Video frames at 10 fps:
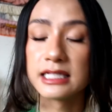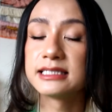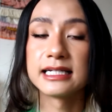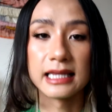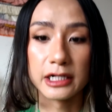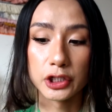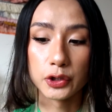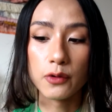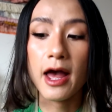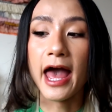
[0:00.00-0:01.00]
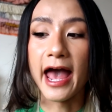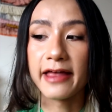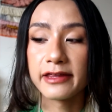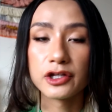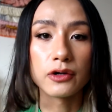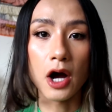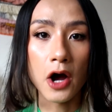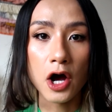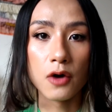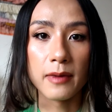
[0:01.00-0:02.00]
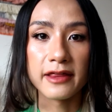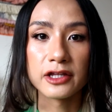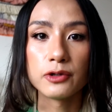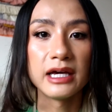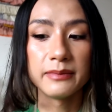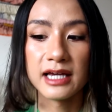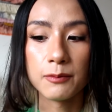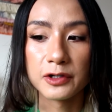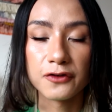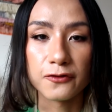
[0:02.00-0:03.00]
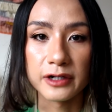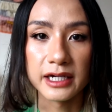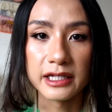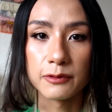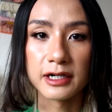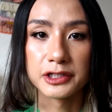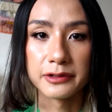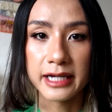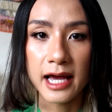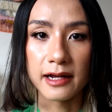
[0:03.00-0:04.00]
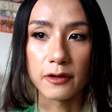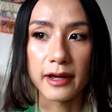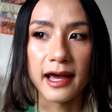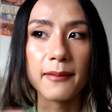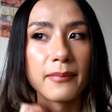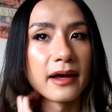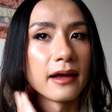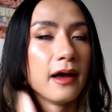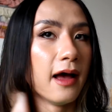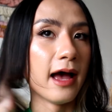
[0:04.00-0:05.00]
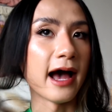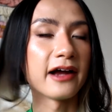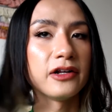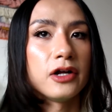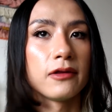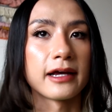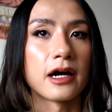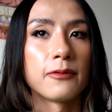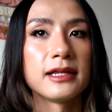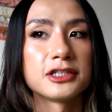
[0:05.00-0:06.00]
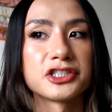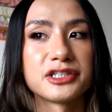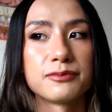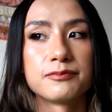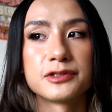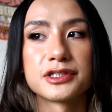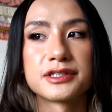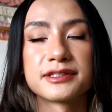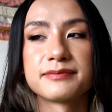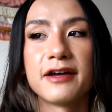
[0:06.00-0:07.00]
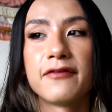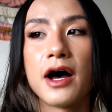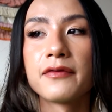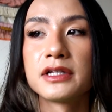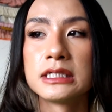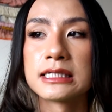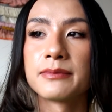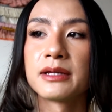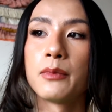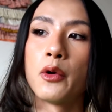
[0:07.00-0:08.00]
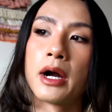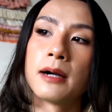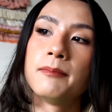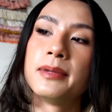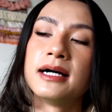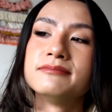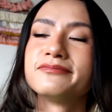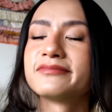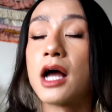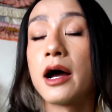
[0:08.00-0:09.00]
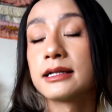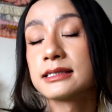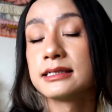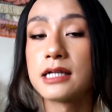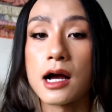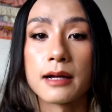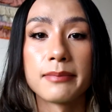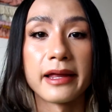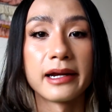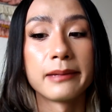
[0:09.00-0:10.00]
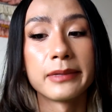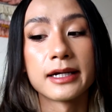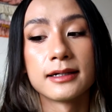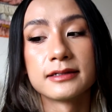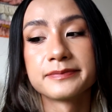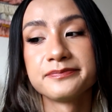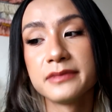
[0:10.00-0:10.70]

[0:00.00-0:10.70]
the diddly do, and then you go home, and then you hit me up when you're free and you want to do it again, okay? But I don't know, like our relationship just evolved into something more, but honestly not complaining because